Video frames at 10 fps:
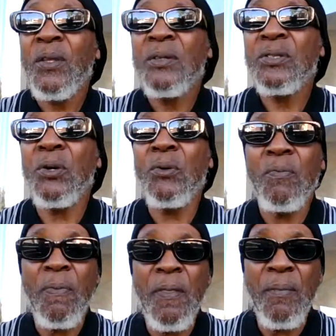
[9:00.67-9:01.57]
So
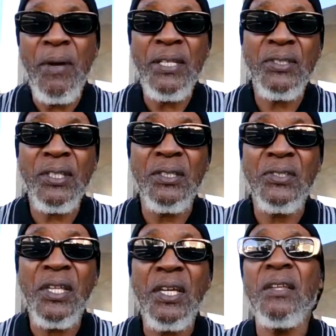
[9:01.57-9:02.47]
they're basically
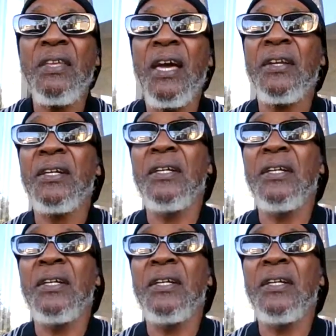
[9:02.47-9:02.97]
saying that,